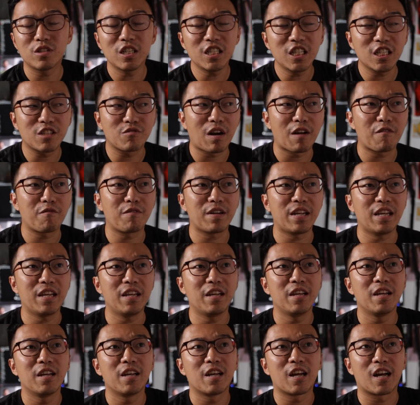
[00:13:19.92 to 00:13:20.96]
this is
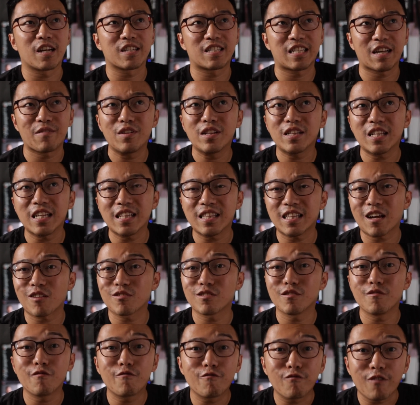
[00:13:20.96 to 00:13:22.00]
roughly
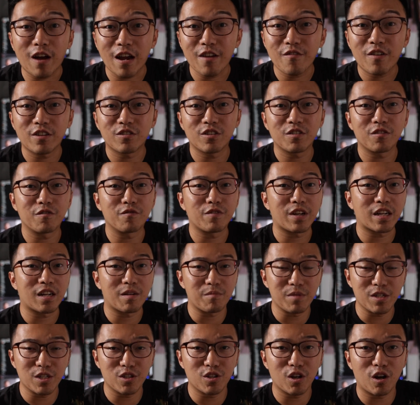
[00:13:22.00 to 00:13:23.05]
17,500
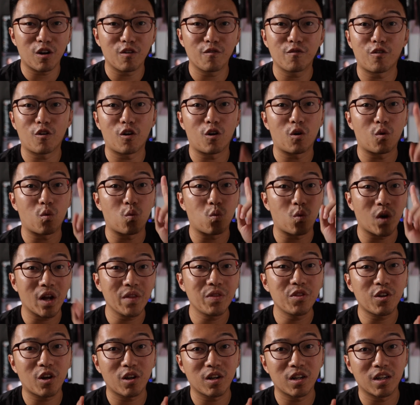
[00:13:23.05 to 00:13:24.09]
Vietnamese dong for
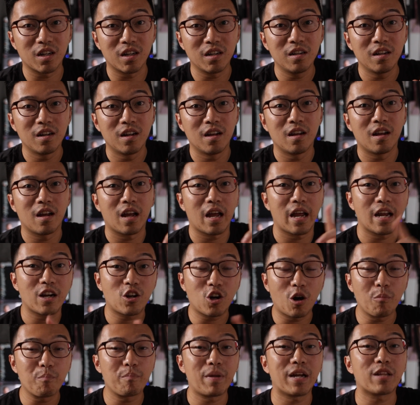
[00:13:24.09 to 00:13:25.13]
$1, and
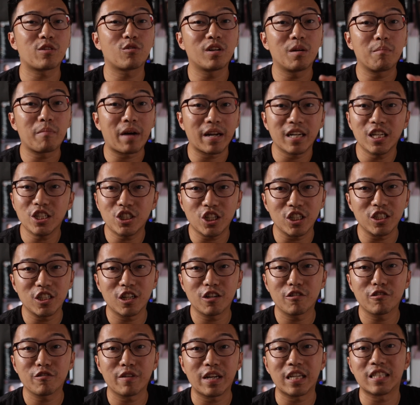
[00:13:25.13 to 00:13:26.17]
compared to the money
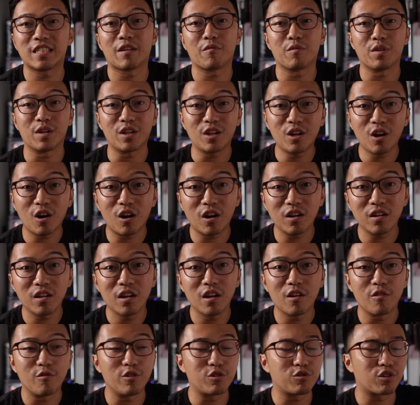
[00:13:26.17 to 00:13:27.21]
changer rates that we got,
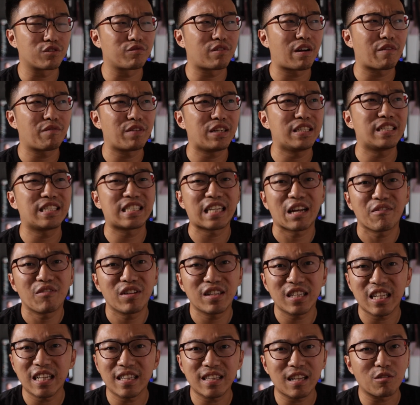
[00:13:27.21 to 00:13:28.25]
which was roughly
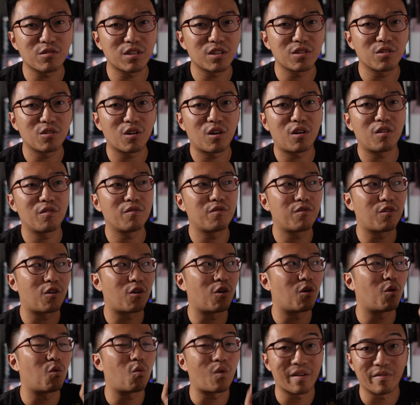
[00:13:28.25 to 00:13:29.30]
17,000 dong for
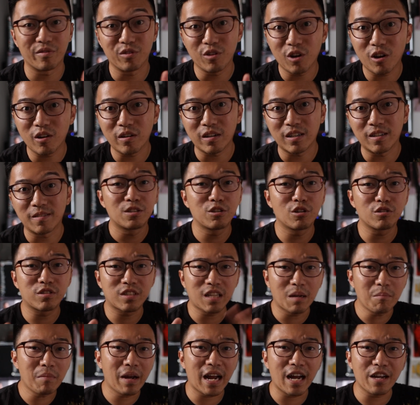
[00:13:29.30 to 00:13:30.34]
$1. So
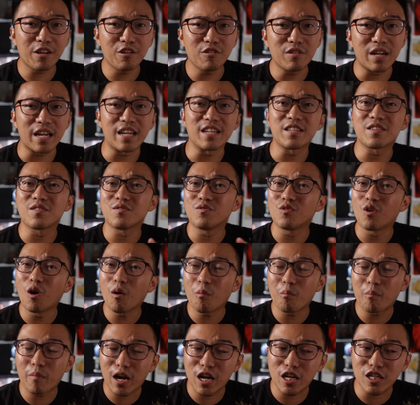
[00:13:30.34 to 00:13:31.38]
some might argue that it's
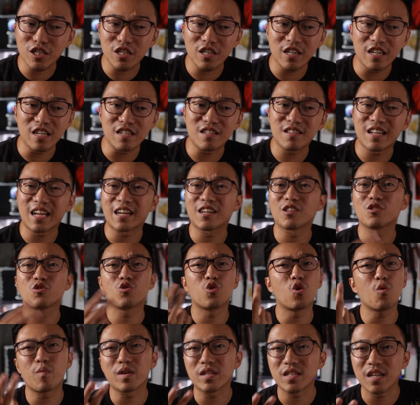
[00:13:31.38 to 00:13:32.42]
not much, it's like a
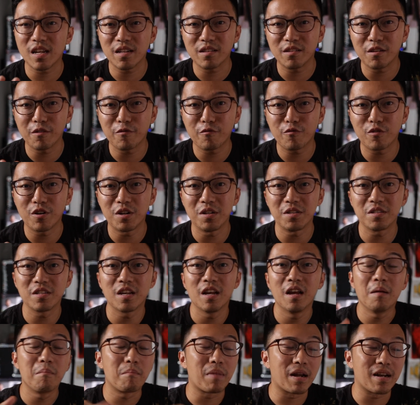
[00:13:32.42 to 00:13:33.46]
2% difference,
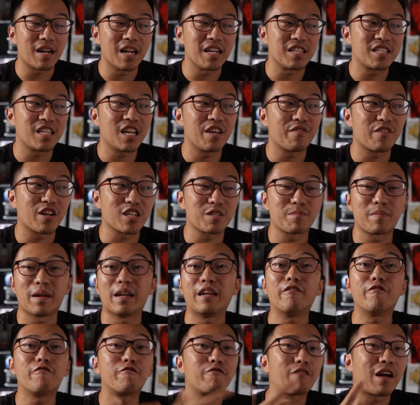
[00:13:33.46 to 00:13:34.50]
but let's say if you're
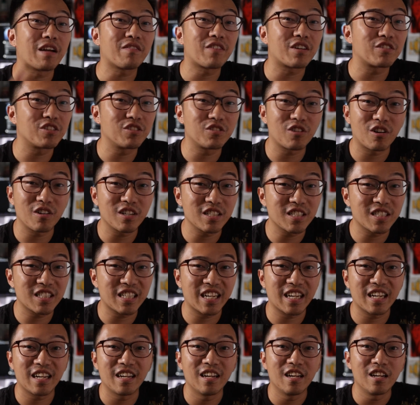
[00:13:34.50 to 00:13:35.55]
spending $500
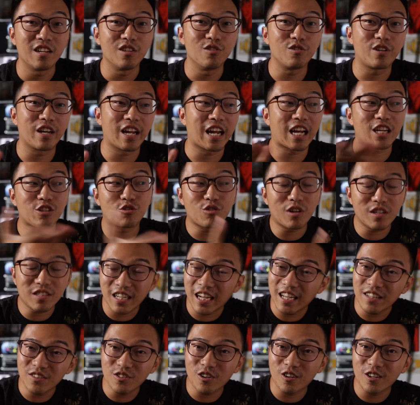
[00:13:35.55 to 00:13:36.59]
there, you get extra
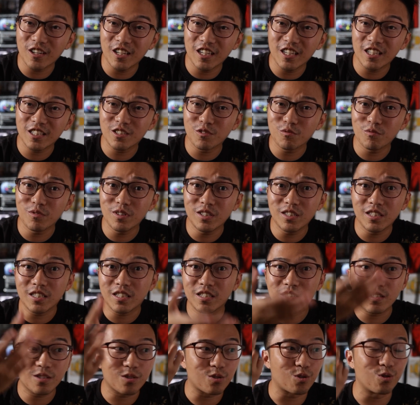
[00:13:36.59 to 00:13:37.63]
$10, which
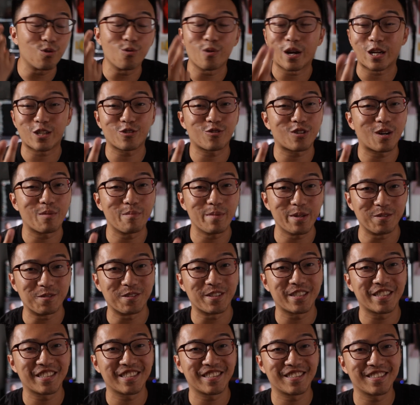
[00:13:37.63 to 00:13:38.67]
is 2 extra
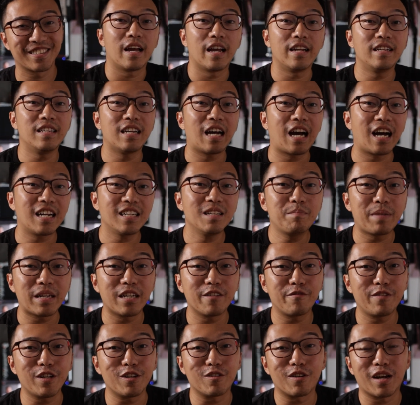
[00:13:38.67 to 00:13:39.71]
meals. And the other
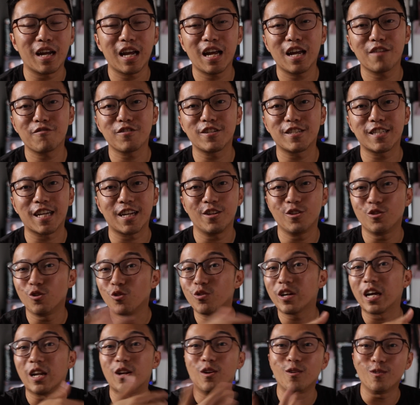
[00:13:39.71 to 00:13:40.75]
benefit you have is that you
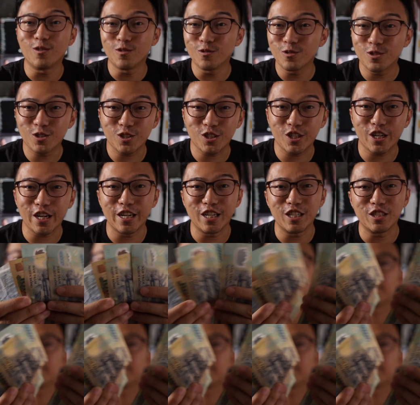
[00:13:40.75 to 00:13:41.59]
don't get loose change,